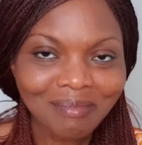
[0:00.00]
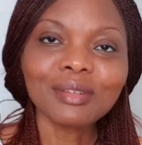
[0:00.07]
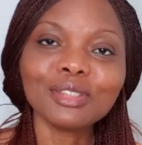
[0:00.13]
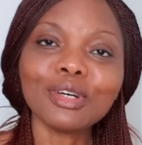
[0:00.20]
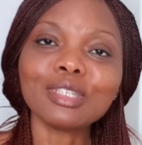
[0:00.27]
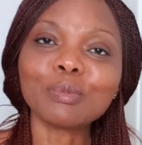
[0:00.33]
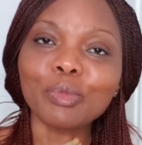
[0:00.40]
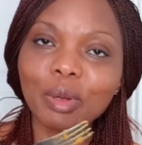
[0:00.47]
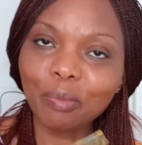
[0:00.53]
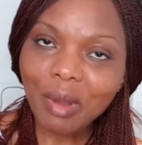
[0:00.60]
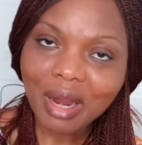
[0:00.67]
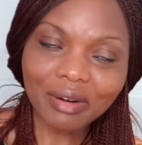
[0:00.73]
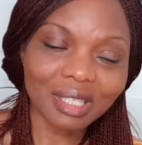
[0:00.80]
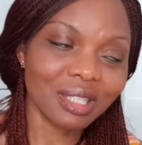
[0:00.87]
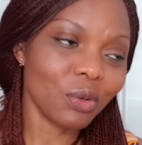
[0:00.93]
Just
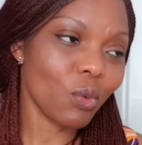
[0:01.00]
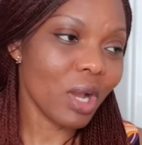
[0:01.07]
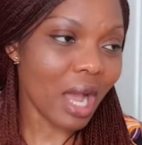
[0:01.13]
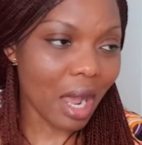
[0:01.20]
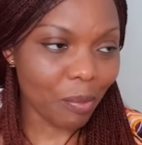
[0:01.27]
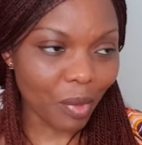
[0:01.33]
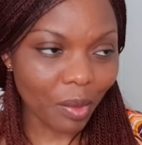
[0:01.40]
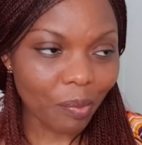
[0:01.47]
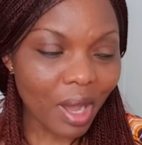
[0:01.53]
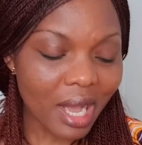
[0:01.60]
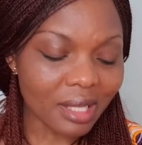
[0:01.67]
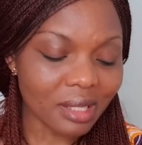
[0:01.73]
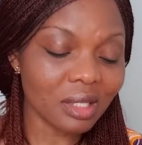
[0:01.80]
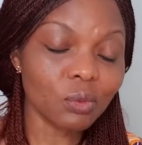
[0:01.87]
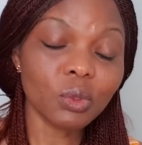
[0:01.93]
prepare it the way I
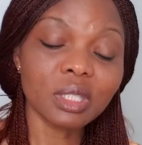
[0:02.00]
prepared it,